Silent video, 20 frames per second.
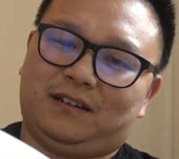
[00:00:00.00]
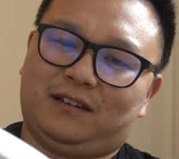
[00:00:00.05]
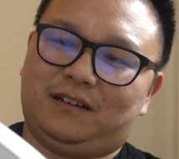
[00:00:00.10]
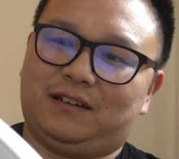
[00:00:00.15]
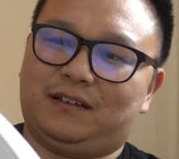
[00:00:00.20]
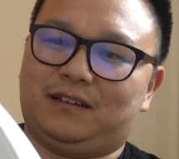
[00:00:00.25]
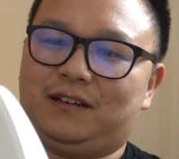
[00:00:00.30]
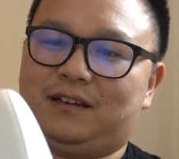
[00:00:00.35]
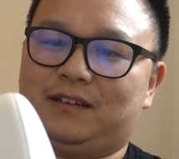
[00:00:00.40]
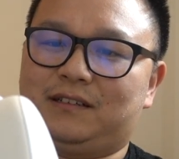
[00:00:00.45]

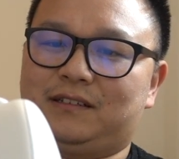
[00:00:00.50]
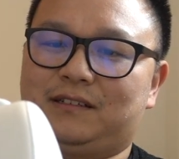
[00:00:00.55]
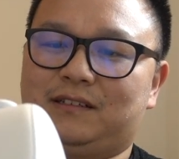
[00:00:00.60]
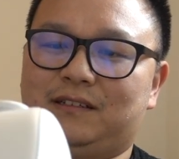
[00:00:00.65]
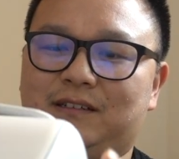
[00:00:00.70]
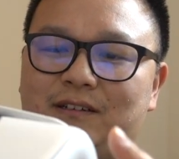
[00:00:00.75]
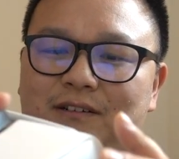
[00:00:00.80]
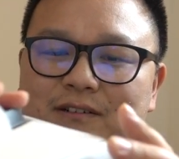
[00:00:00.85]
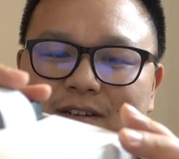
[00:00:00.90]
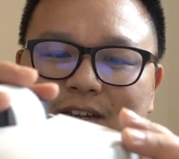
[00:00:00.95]
It does.
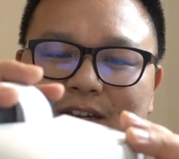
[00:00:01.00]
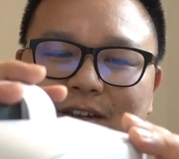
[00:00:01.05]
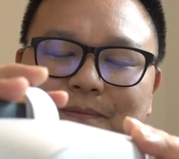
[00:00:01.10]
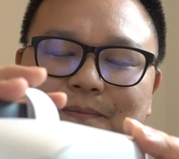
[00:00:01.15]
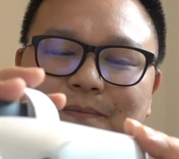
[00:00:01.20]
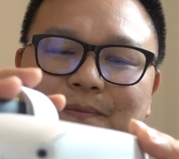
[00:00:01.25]
Okay.